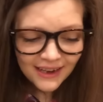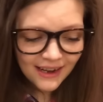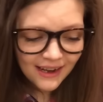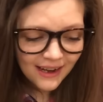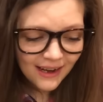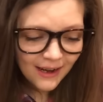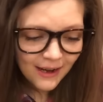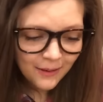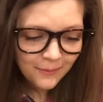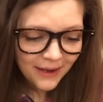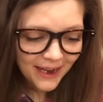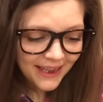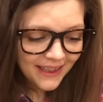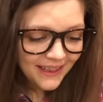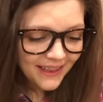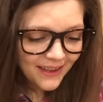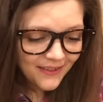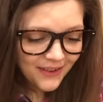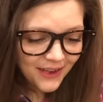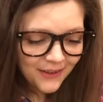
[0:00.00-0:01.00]
Um, I
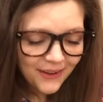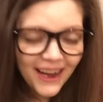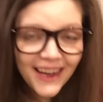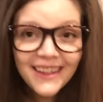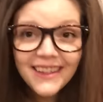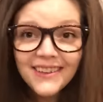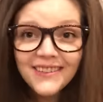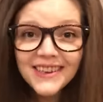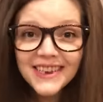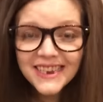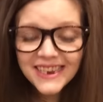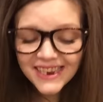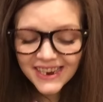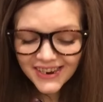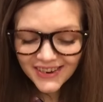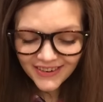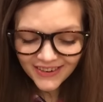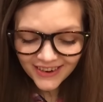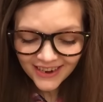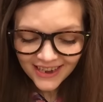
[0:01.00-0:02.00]
love you. I love you
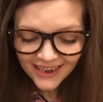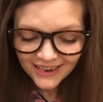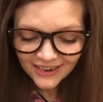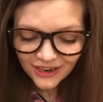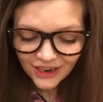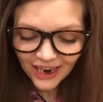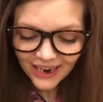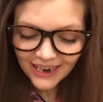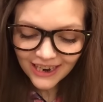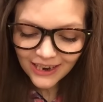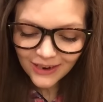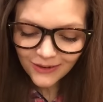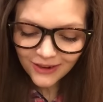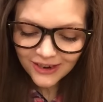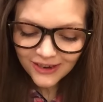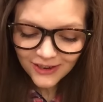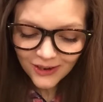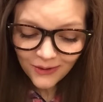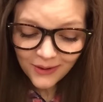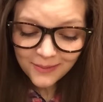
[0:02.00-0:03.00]
too. Shanny, you are
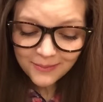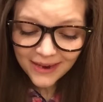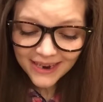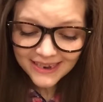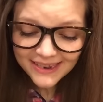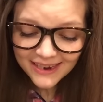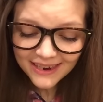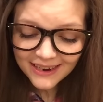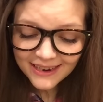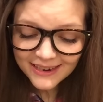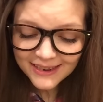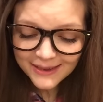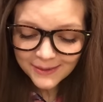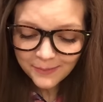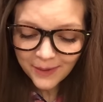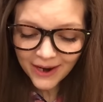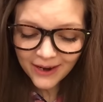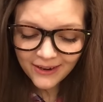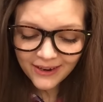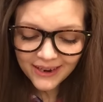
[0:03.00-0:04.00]
so amazing and
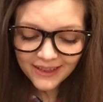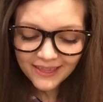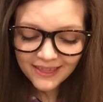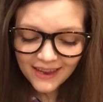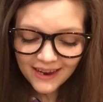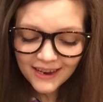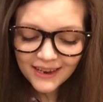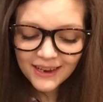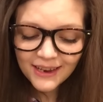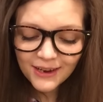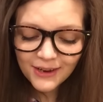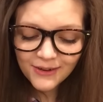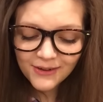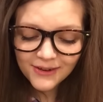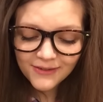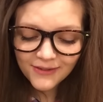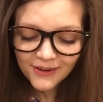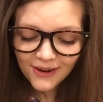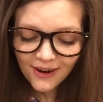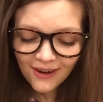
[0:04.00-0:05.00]
inspiring. Thank
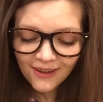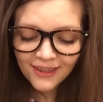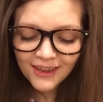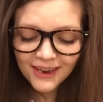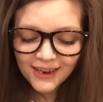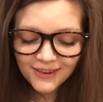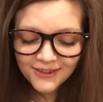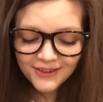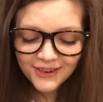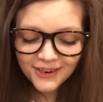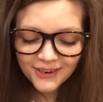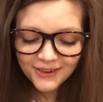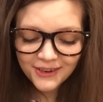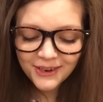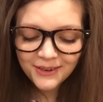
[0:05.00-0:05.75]
you for all that you do.